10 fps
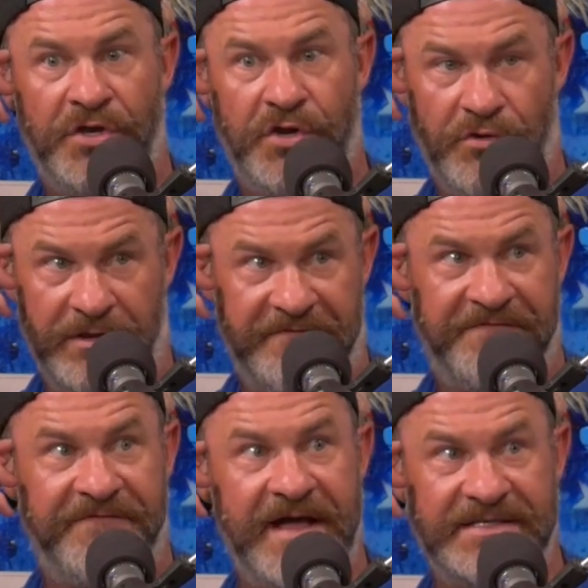Google it,
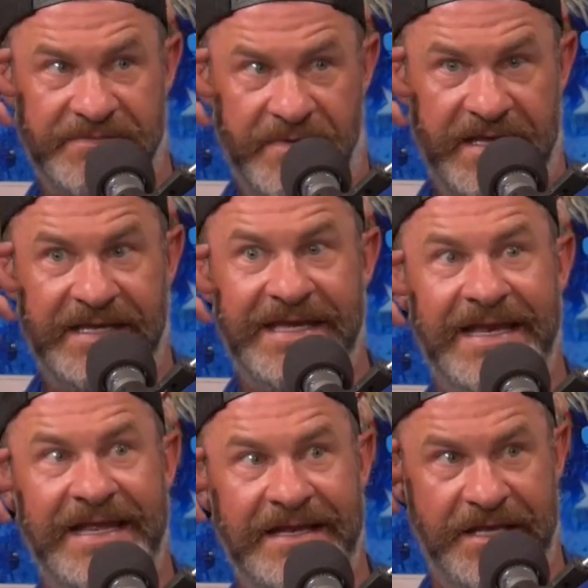find somebody, yeah.
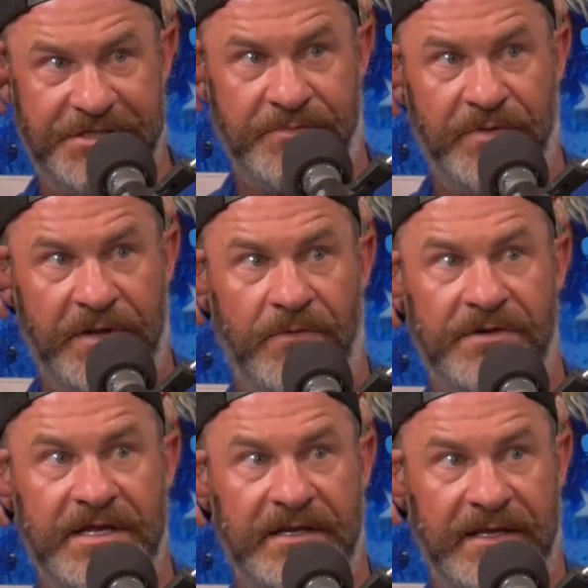get in, get your blood
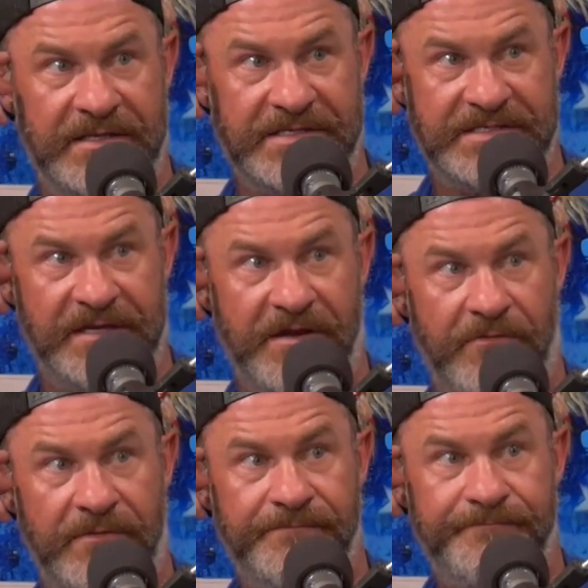work done, get this thing going.